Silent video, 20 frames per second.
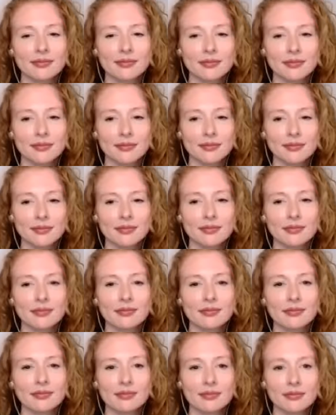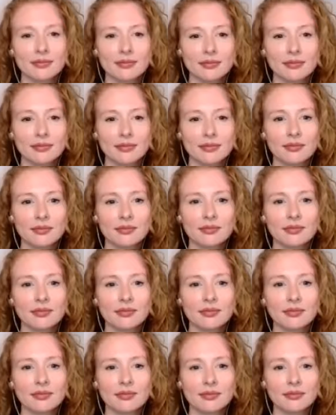
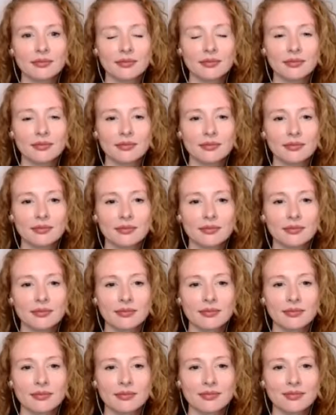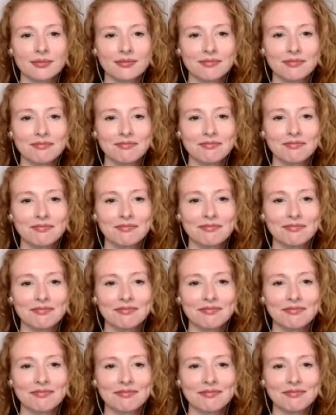
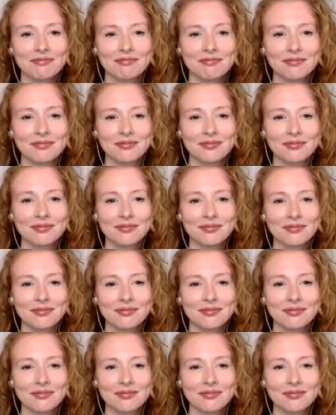(not speaking)